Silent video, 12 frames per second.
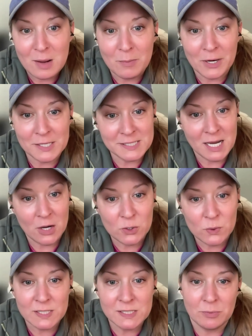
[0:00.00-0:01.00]
Because how do
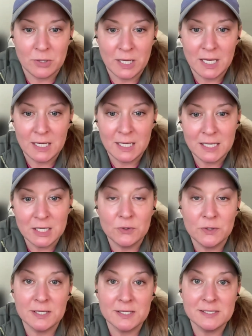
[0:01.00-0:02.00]
you explain an
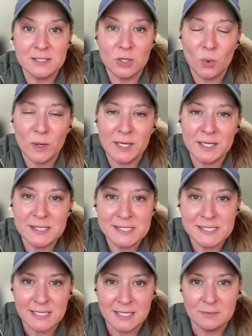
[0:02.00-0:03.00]
illness no one can
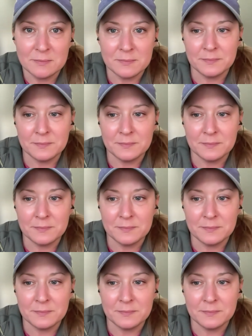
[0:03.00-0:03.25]
see?